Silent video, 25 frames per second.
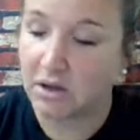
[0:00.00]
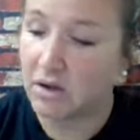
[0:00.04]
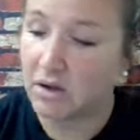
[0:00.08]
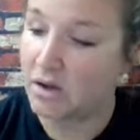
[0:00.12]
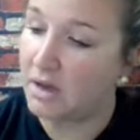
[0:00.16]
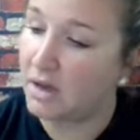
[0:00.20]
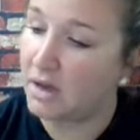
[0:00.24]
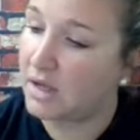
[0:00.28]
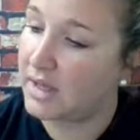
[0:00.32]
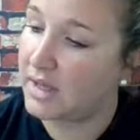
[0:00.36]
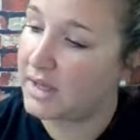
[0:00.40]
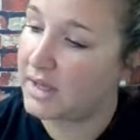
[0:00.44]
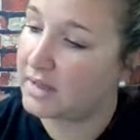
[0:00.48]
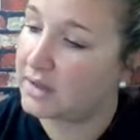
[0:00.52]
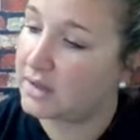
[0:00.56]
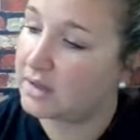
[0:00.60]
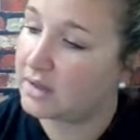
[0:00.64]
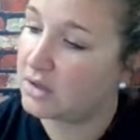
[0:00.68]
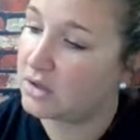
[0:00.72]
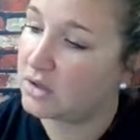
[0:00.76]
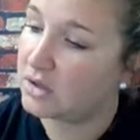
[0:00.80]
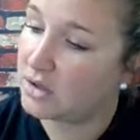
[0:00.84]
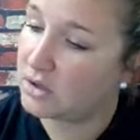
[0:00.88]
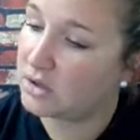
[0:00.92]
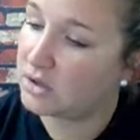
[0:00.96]
on
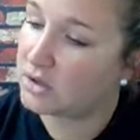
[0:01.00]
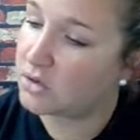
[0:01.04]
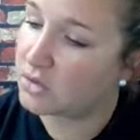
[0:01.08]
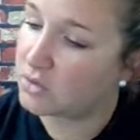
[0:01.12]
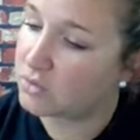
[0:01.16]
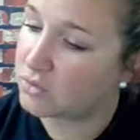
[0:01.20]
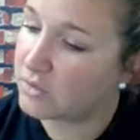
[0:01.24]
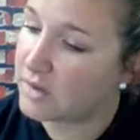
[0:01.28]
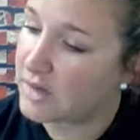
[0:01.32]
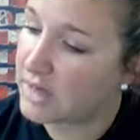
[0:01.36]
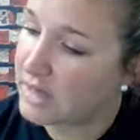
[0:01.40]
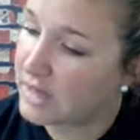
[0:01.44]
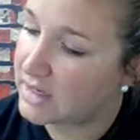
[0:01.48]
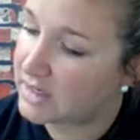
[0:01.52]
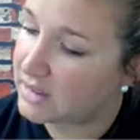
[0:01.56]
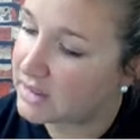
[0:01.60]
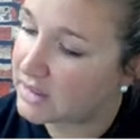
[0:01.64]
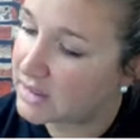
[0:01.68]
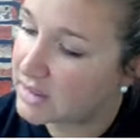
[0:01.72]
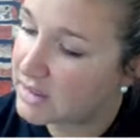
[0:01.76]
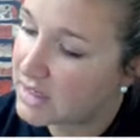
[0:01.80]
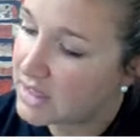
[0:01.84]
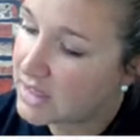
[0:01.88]
green.